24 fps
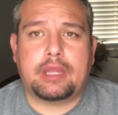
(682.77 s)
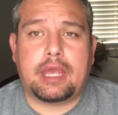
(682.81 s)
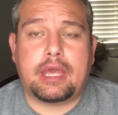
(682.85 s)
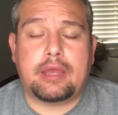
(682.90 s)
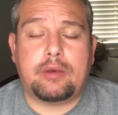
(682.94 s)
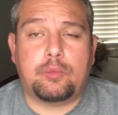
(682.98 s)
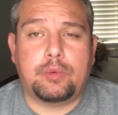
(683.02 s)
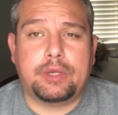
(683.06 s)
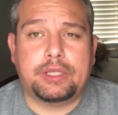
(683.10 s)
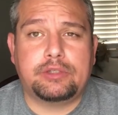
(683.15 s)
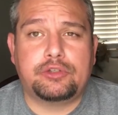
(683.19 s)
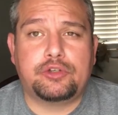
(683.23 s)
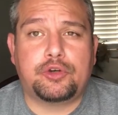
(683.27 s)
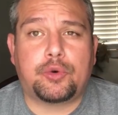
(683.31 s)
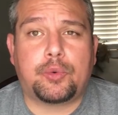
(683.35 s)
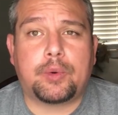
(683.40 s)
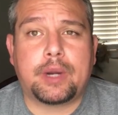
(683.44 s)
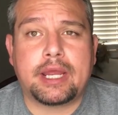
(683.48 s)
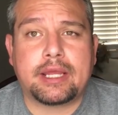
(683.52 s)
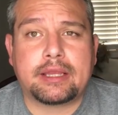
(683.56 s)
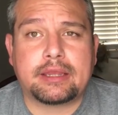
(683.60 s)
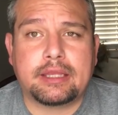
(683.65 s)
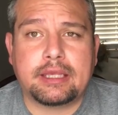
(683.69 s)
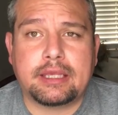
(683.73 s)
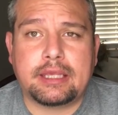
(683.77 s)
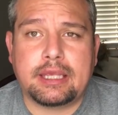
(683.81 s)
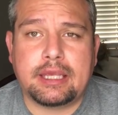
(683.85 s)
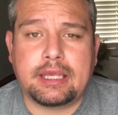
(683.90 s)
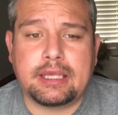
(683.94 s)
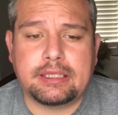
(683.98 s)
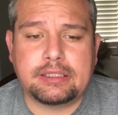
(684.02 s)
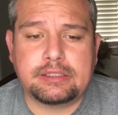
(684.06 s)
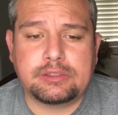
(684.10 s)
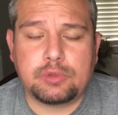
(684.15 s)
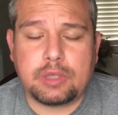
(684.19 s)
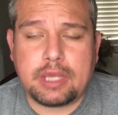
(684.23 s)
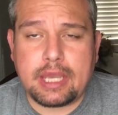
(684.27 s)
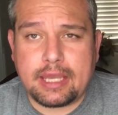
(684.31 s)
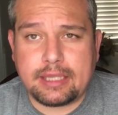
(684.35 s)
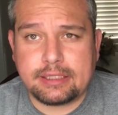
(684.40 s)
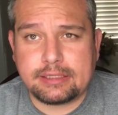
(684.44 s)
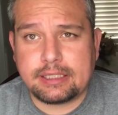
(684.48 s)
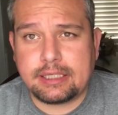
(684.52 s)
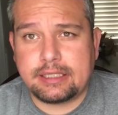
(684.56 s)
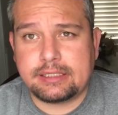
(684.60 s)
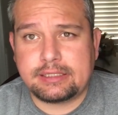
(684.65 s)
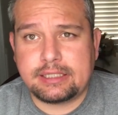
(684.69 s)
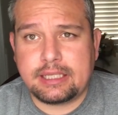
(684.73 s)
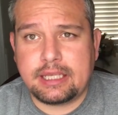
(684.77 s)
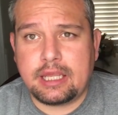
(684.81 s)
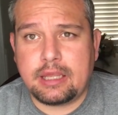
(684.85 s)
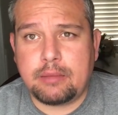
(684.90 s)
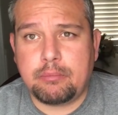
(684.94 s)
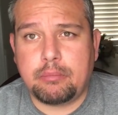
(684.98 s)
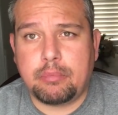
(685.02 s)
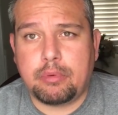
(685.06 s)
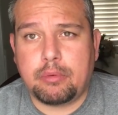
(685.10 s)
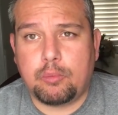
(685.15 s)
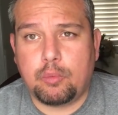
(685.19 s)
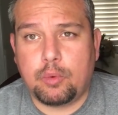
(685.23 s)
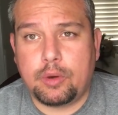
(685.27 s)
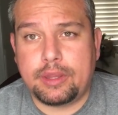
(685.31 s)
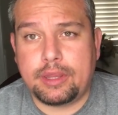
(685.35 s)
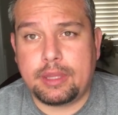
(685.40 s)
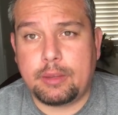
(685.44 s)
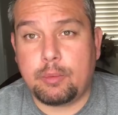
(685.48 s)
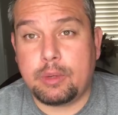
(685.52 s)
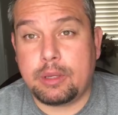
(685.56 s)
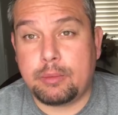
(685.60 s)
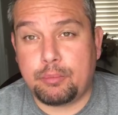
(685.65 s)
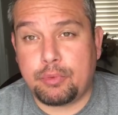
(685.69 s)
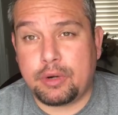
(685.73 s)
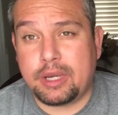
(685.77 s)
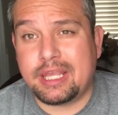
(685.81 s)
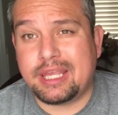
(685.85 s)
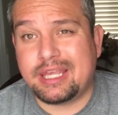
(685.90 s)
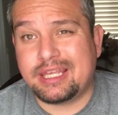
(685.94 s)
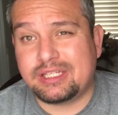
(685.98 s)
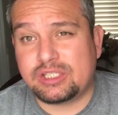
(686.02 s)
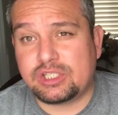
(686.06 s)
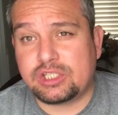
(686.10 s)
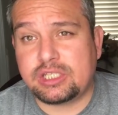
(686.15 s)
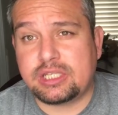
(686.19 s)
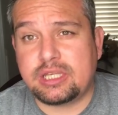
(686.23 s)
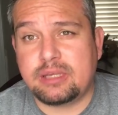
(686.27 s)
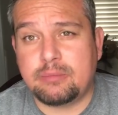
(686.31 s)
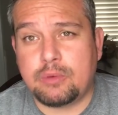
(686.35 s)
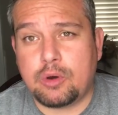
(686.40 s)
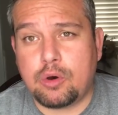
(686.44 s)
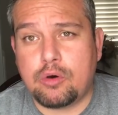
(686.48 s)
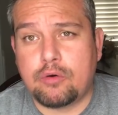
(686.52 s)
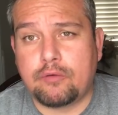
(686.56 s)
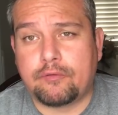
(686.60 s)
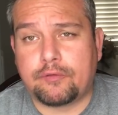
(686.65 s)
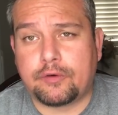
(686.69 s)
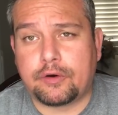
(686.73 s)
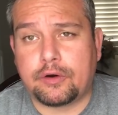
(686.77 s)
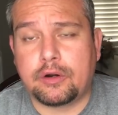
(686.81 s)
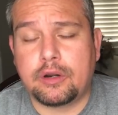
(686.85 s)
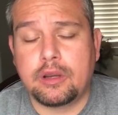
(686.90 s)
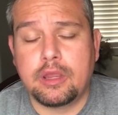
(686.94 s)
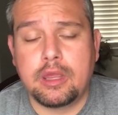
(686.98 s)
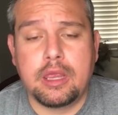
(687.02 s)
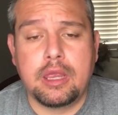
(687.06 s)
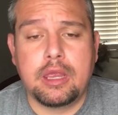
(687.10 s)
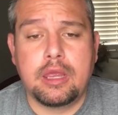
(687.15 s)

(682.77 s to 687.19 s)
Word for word: And we direct the kids as a team, but when we bring each team over,